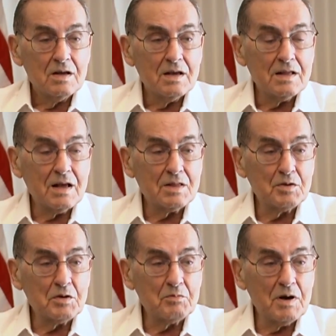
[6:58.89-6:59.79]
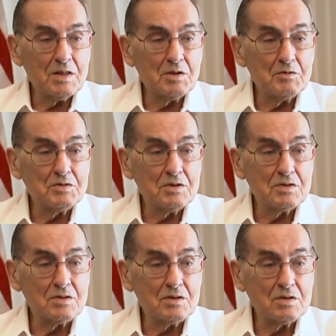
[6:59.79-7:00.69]
And I took my 2
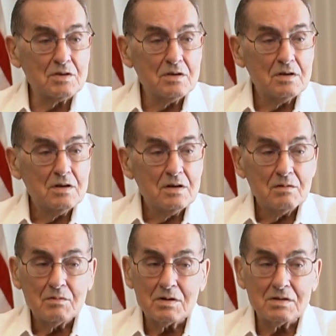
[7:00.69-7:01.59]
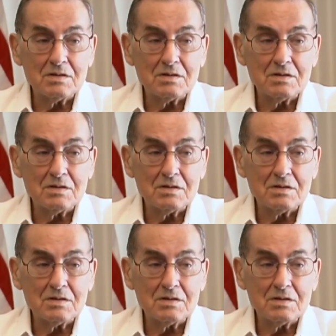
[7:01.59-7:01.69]
sisters. He